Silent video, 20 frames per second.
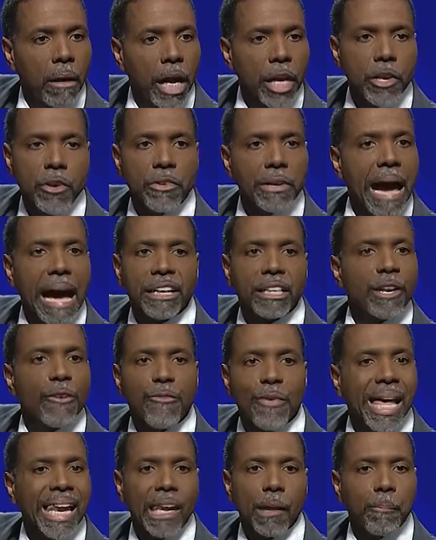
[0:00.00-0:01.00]
And you're not
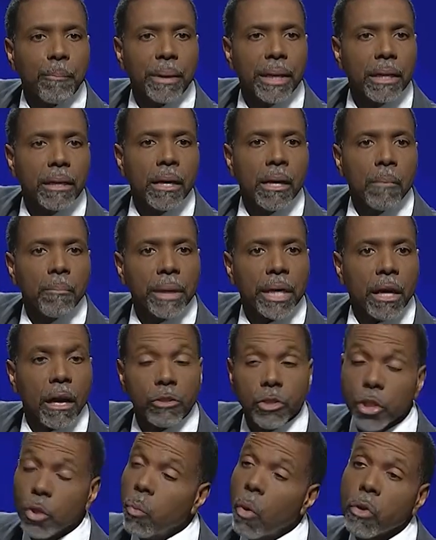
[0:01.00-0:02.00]
developing
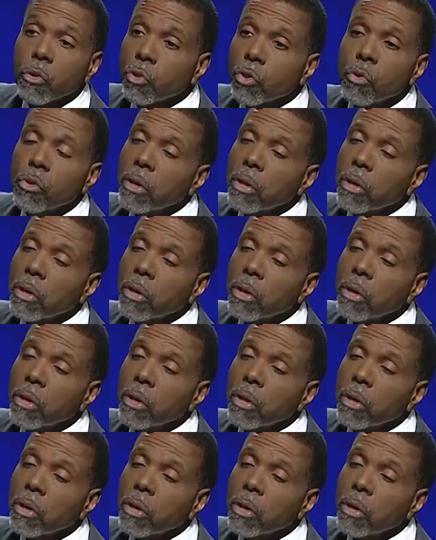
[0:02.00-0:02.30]
because you won't do